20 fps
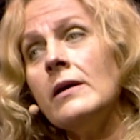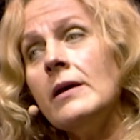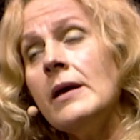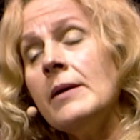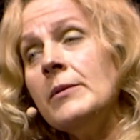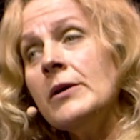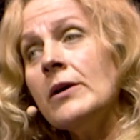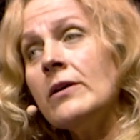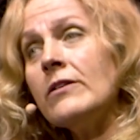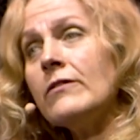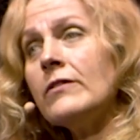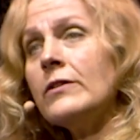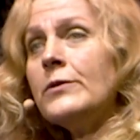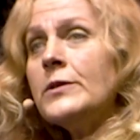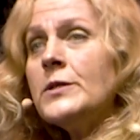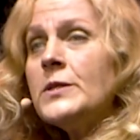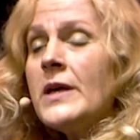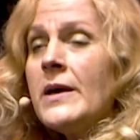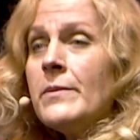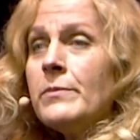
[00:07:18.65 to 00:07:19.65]
amniotic
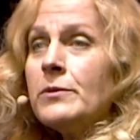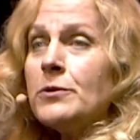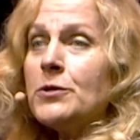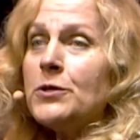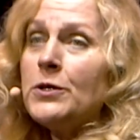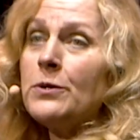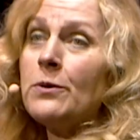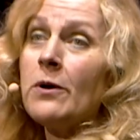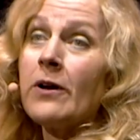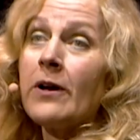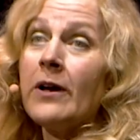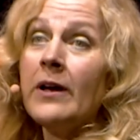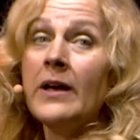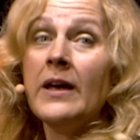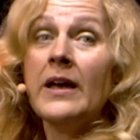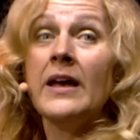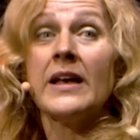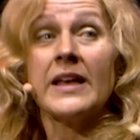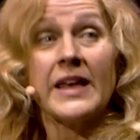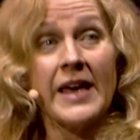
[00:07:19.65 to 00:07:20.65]
fluid samples to our
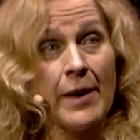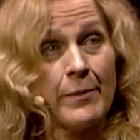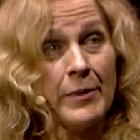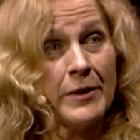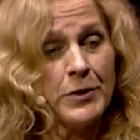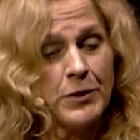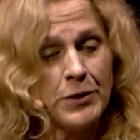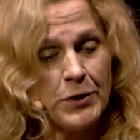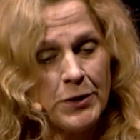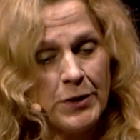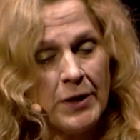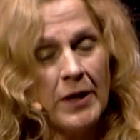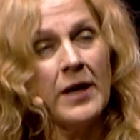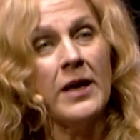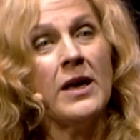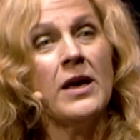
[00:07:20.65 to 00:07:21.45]
chemists